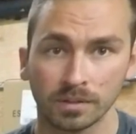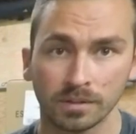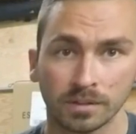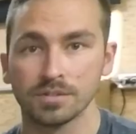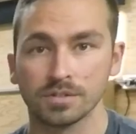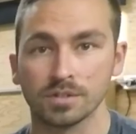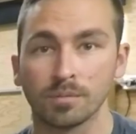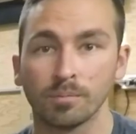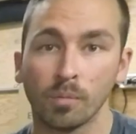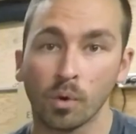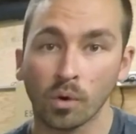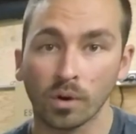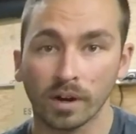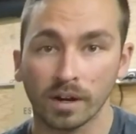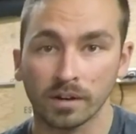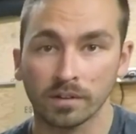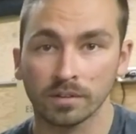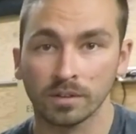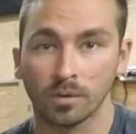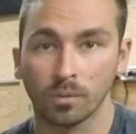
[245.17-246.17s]
So more
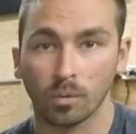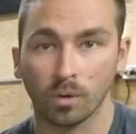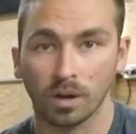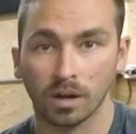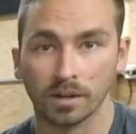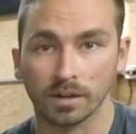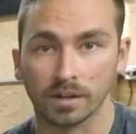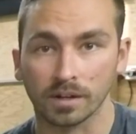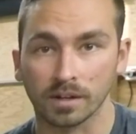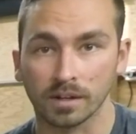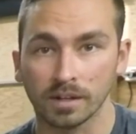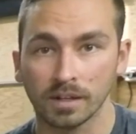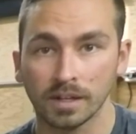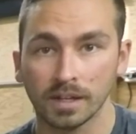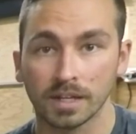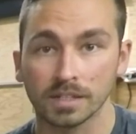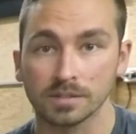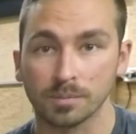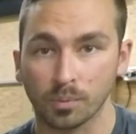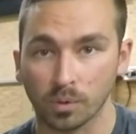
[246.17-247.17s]
air in the water
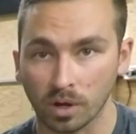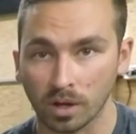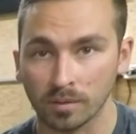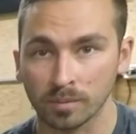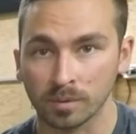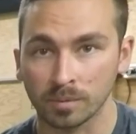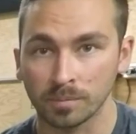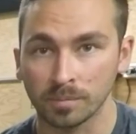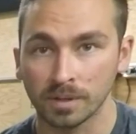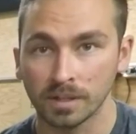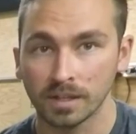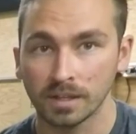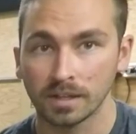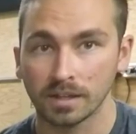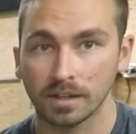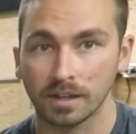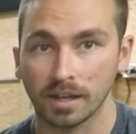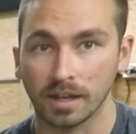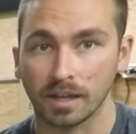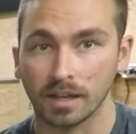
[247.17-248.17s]
is a problem,
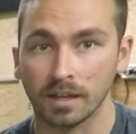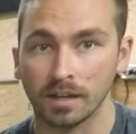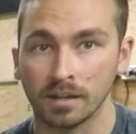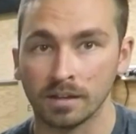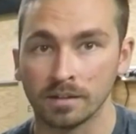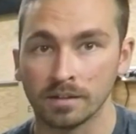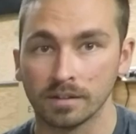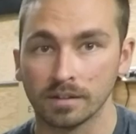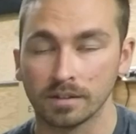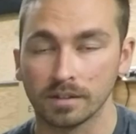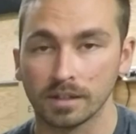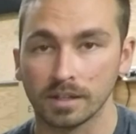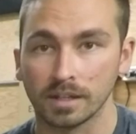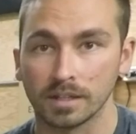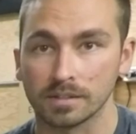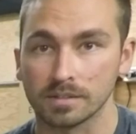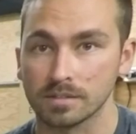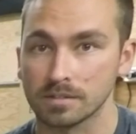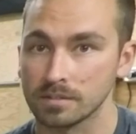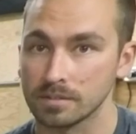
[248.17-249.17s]
and
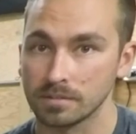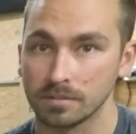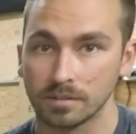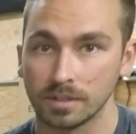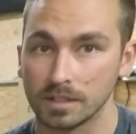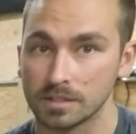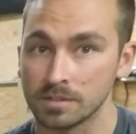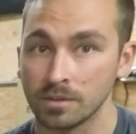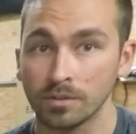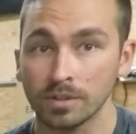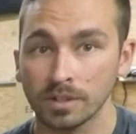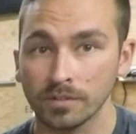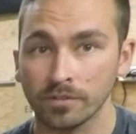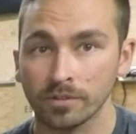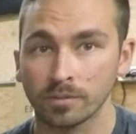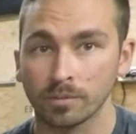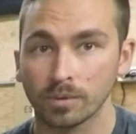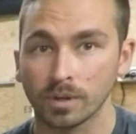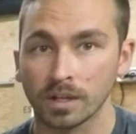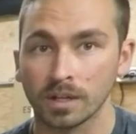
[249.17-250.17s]
it's no
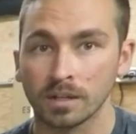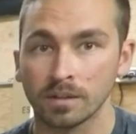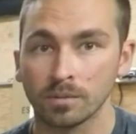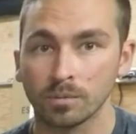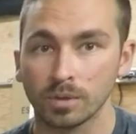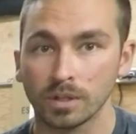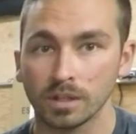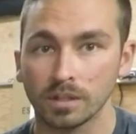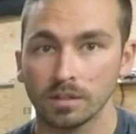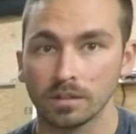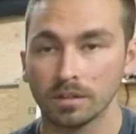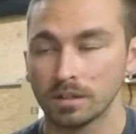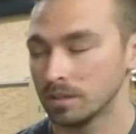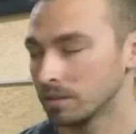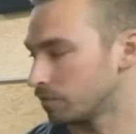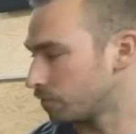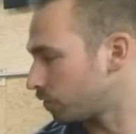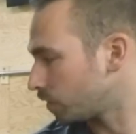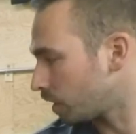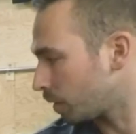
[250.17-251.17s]
different when we
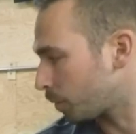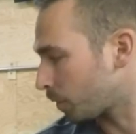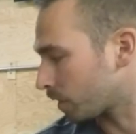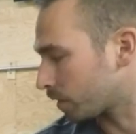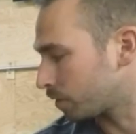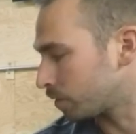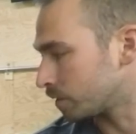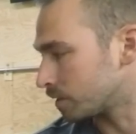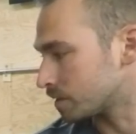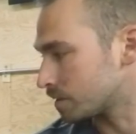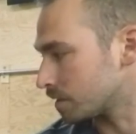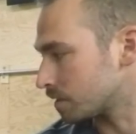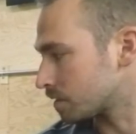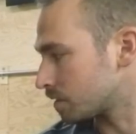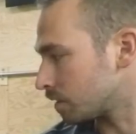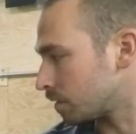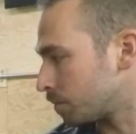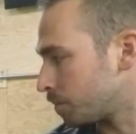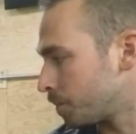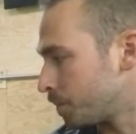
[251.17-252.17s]
fill up our coolant
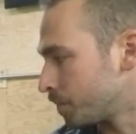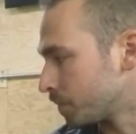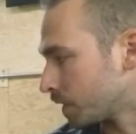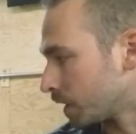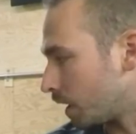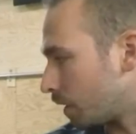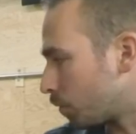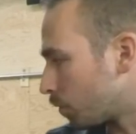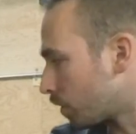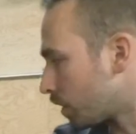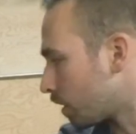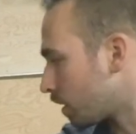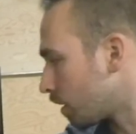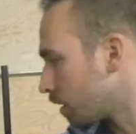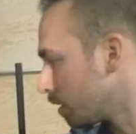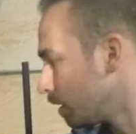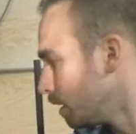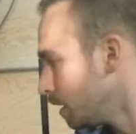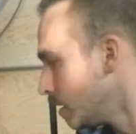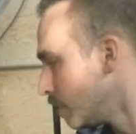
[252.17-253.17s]
system and
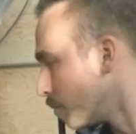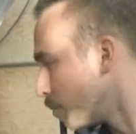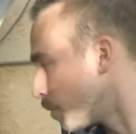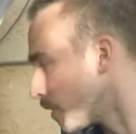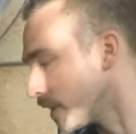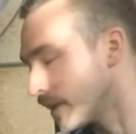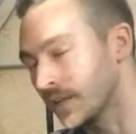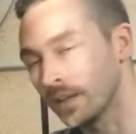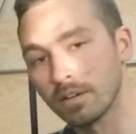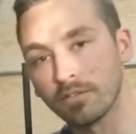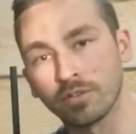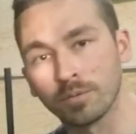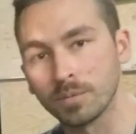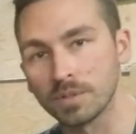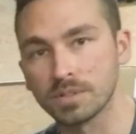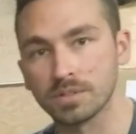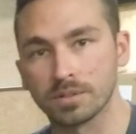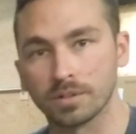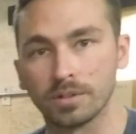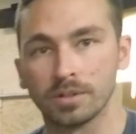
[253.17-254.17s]
we're bleeding from the
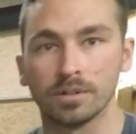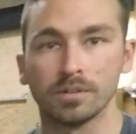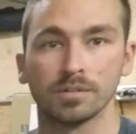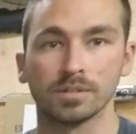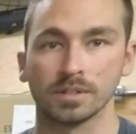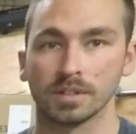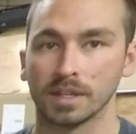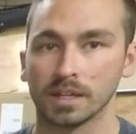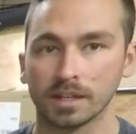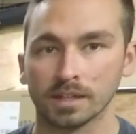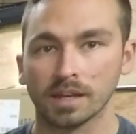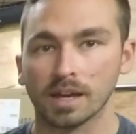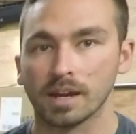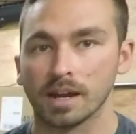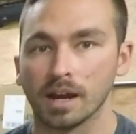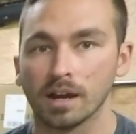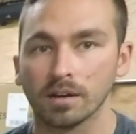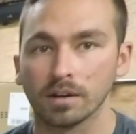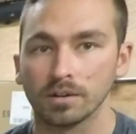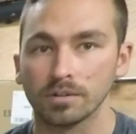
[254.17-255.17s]
screws and getting that
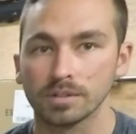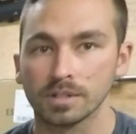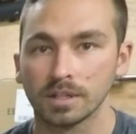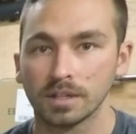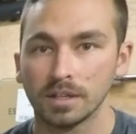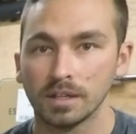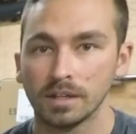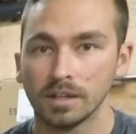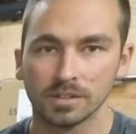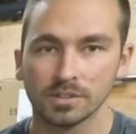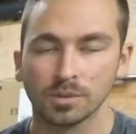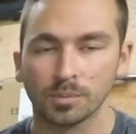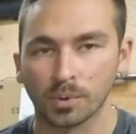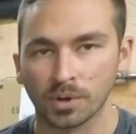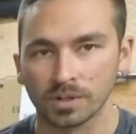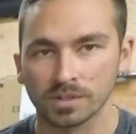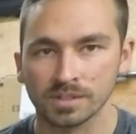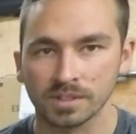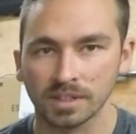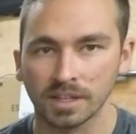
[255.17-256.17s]
air out. So
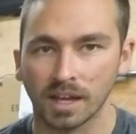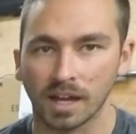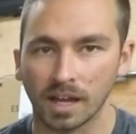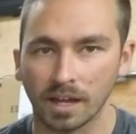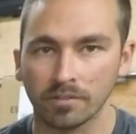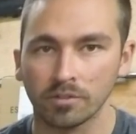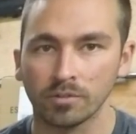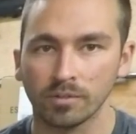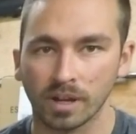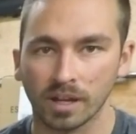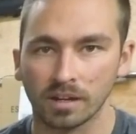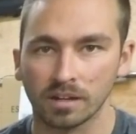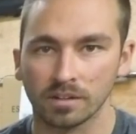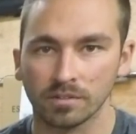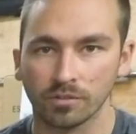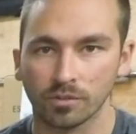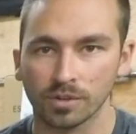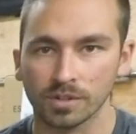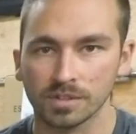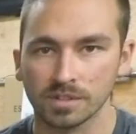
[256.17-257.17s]
personally, I haven't ran a
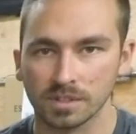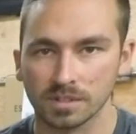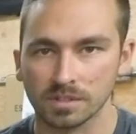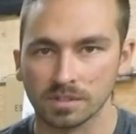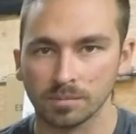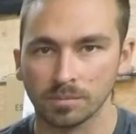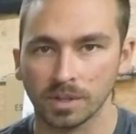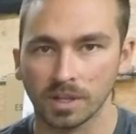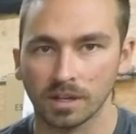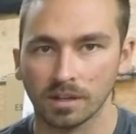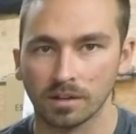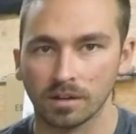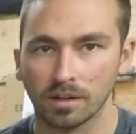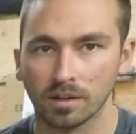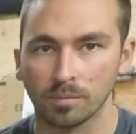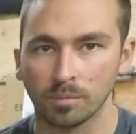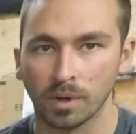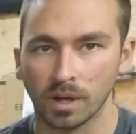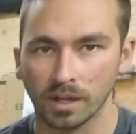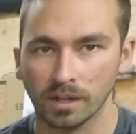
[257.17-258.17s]
divorced system yet
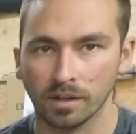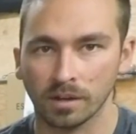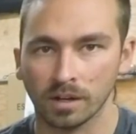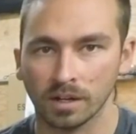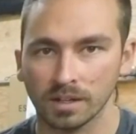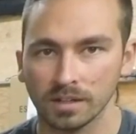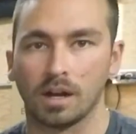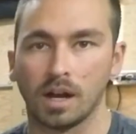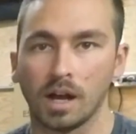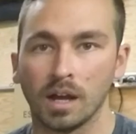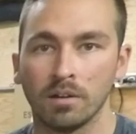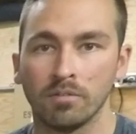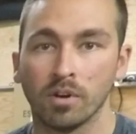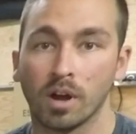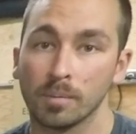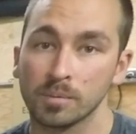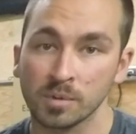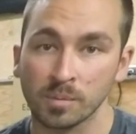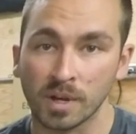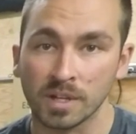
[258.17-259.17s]
on my car. I've
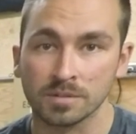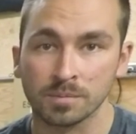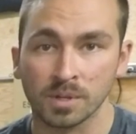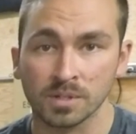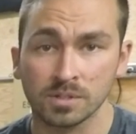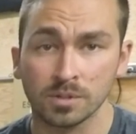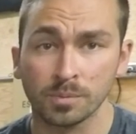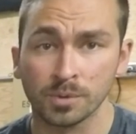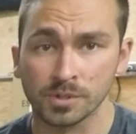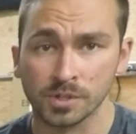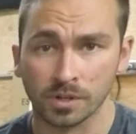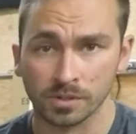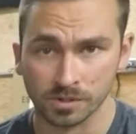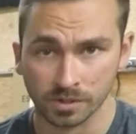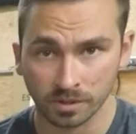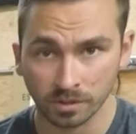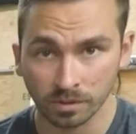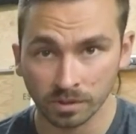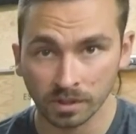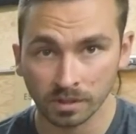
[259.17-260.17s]
optimized my supercharger
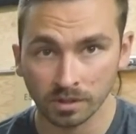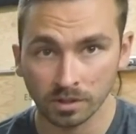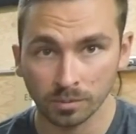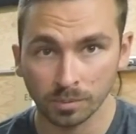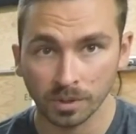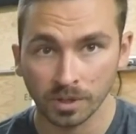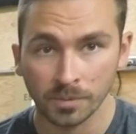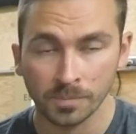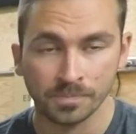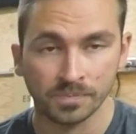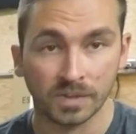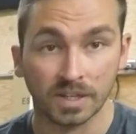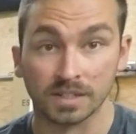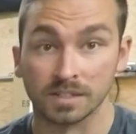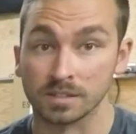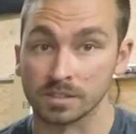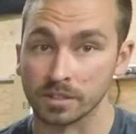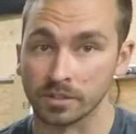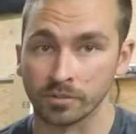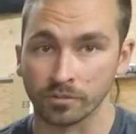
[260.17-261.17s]
cooling loop. It
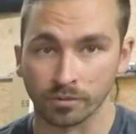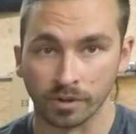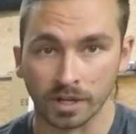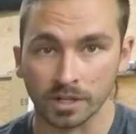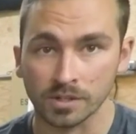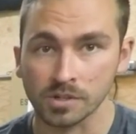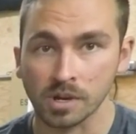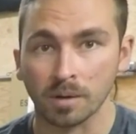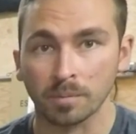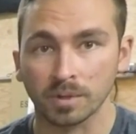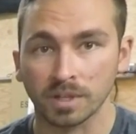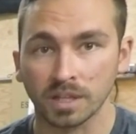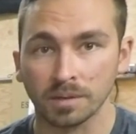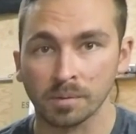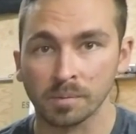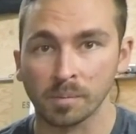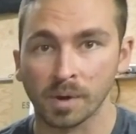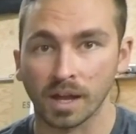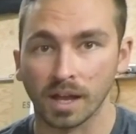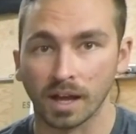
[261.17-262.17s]
does a great job of
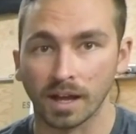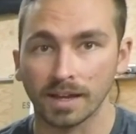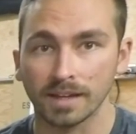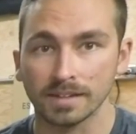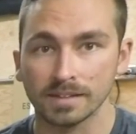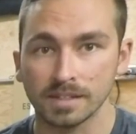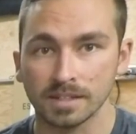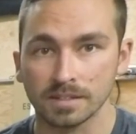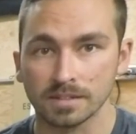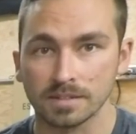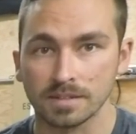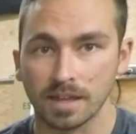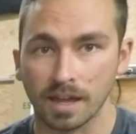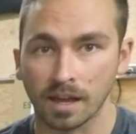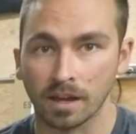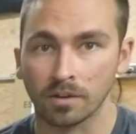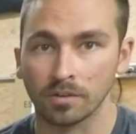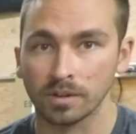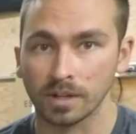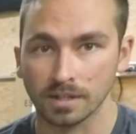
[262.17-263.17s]
keeping my IATs
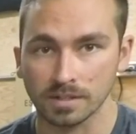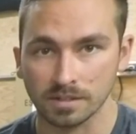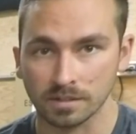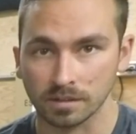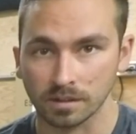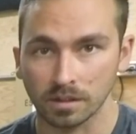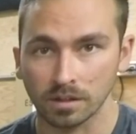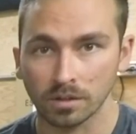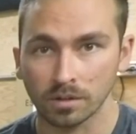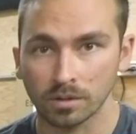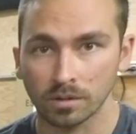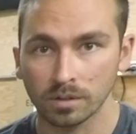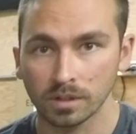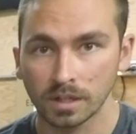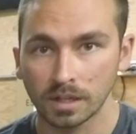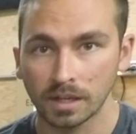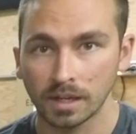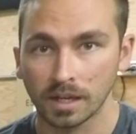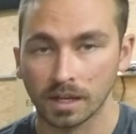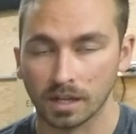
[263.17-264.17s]
down nice and low,
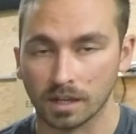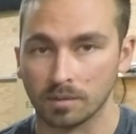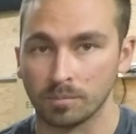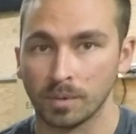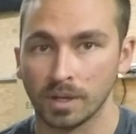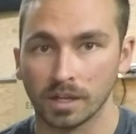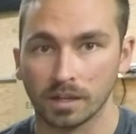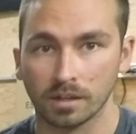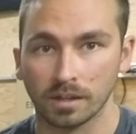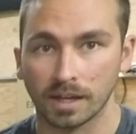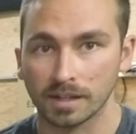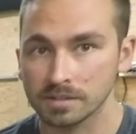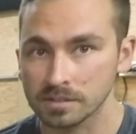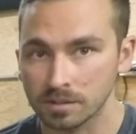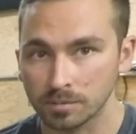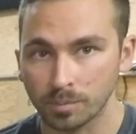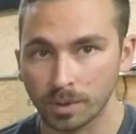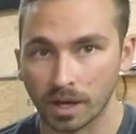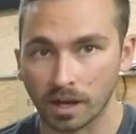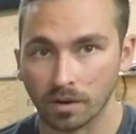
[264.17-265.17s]
and I can make
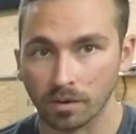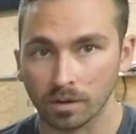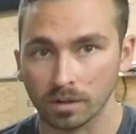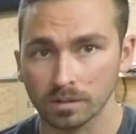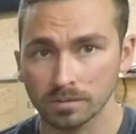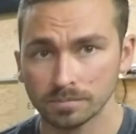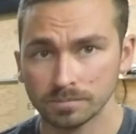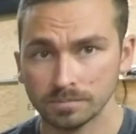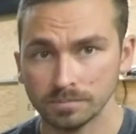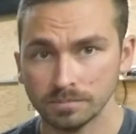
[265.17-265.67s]
excellent power.